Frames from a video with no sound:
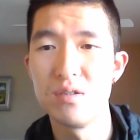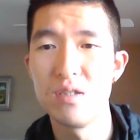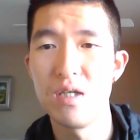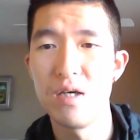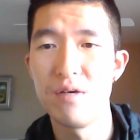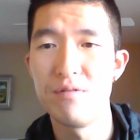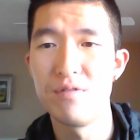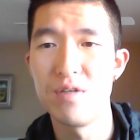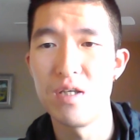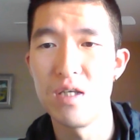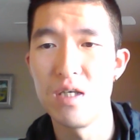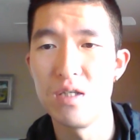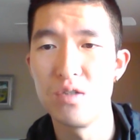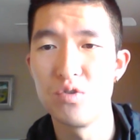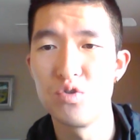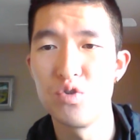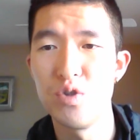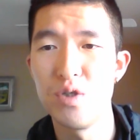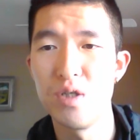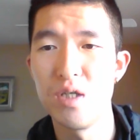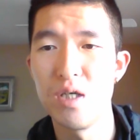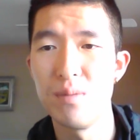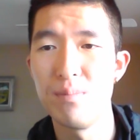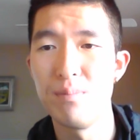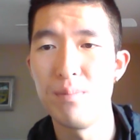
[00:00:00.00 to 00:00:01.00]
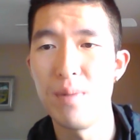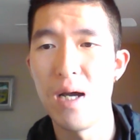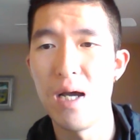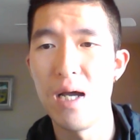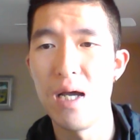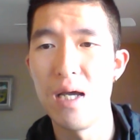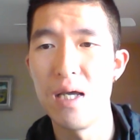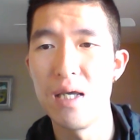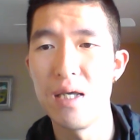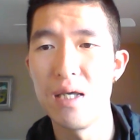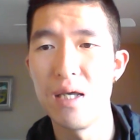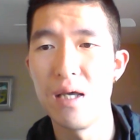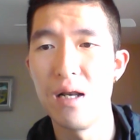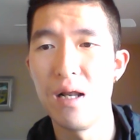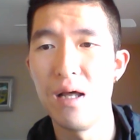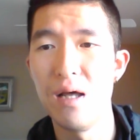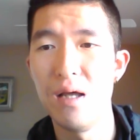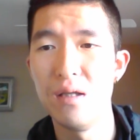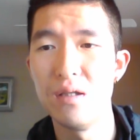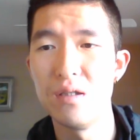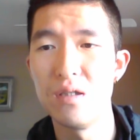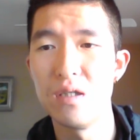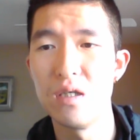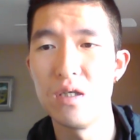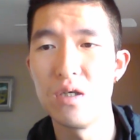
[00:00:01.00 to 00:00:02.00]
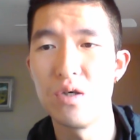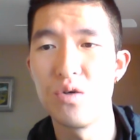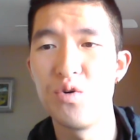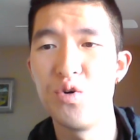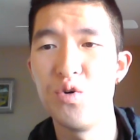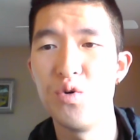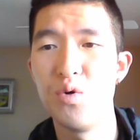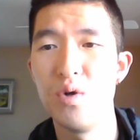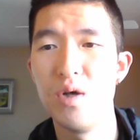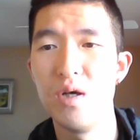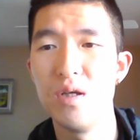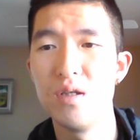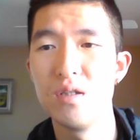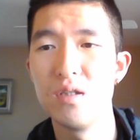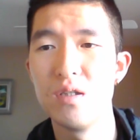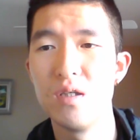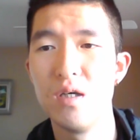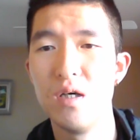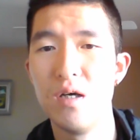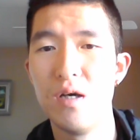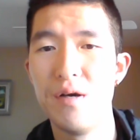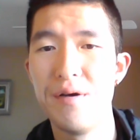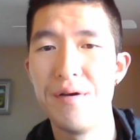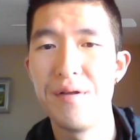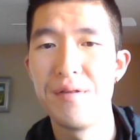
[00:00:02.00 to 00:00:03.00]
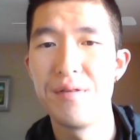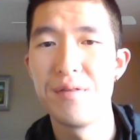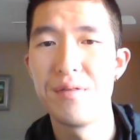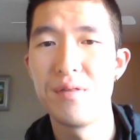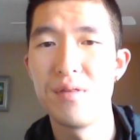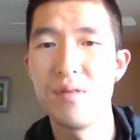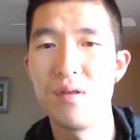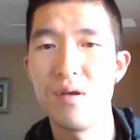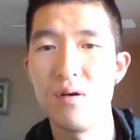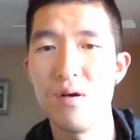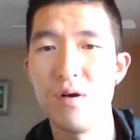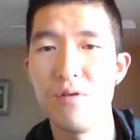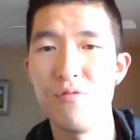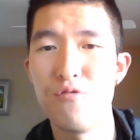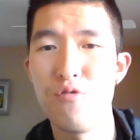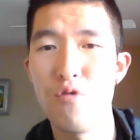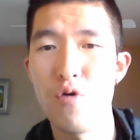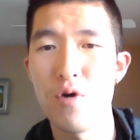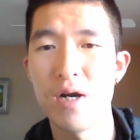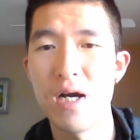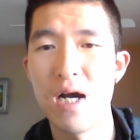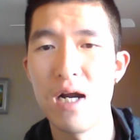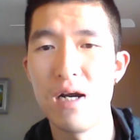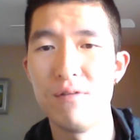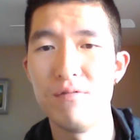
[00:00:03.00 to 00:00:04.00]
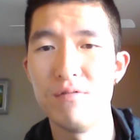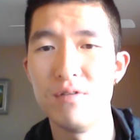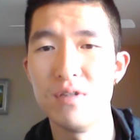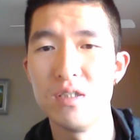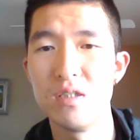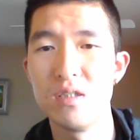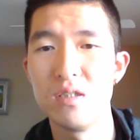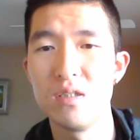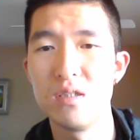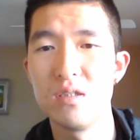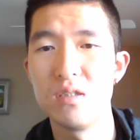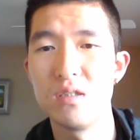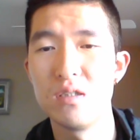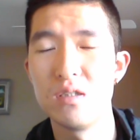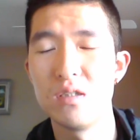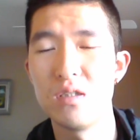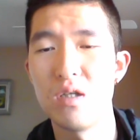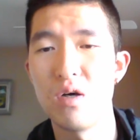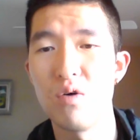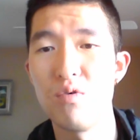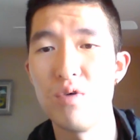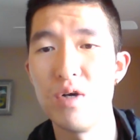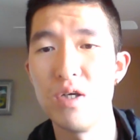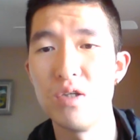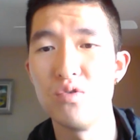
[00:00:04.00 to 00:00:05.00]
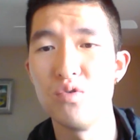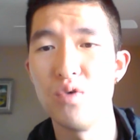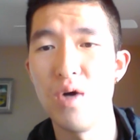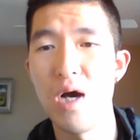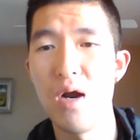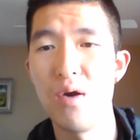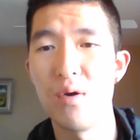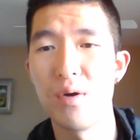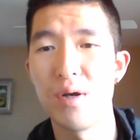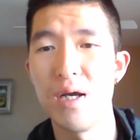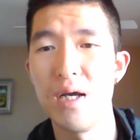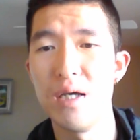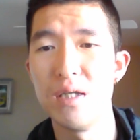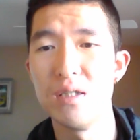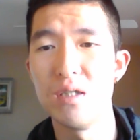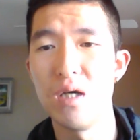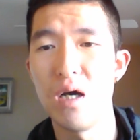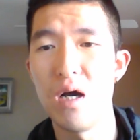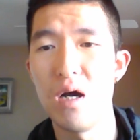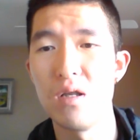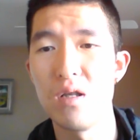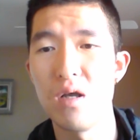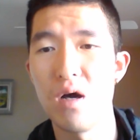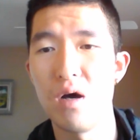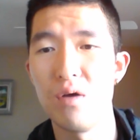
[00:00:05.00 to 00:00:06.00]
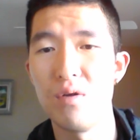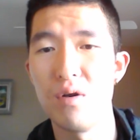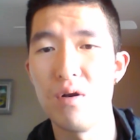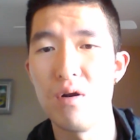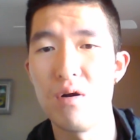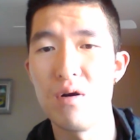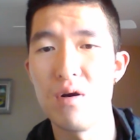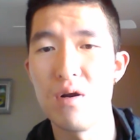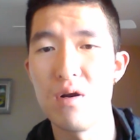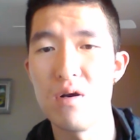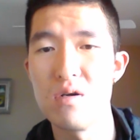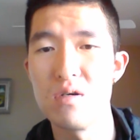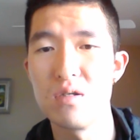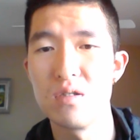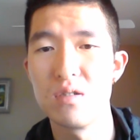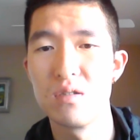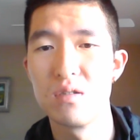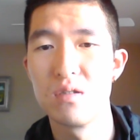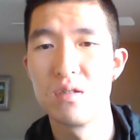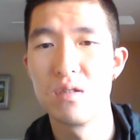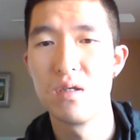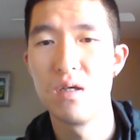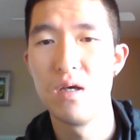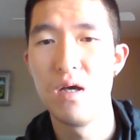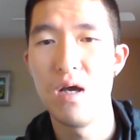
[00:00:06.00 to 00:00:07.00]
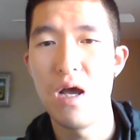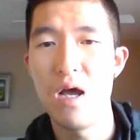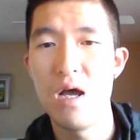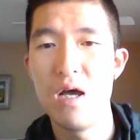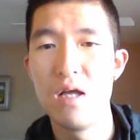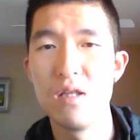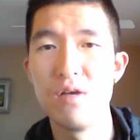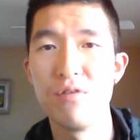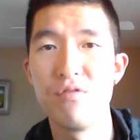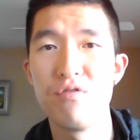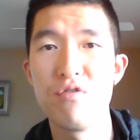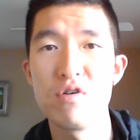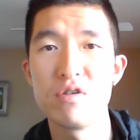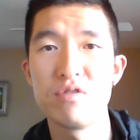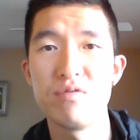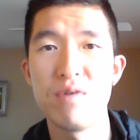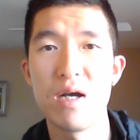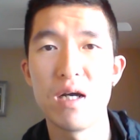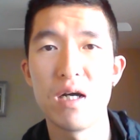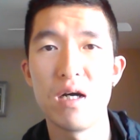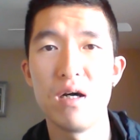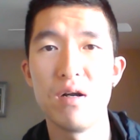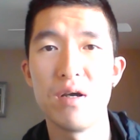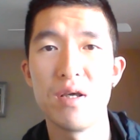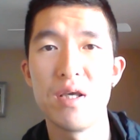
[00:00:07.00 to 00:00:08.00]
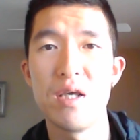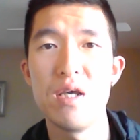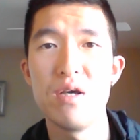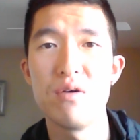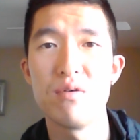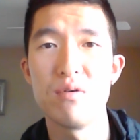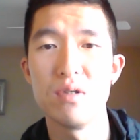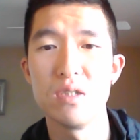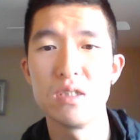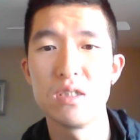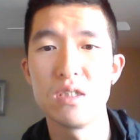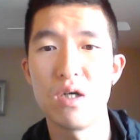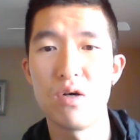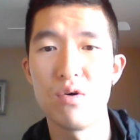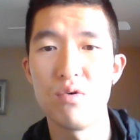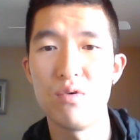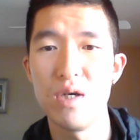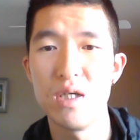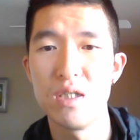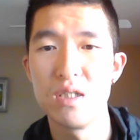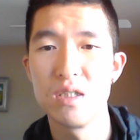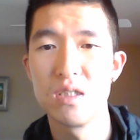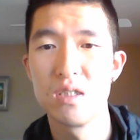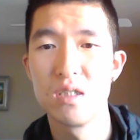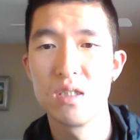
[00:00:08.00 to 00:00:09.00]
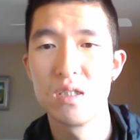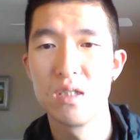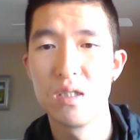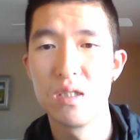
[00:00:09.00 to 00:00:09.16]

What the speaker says: safety training by Elan T. Cullen, there are four kinds of story to educate the adult learners. The first one called hero stories.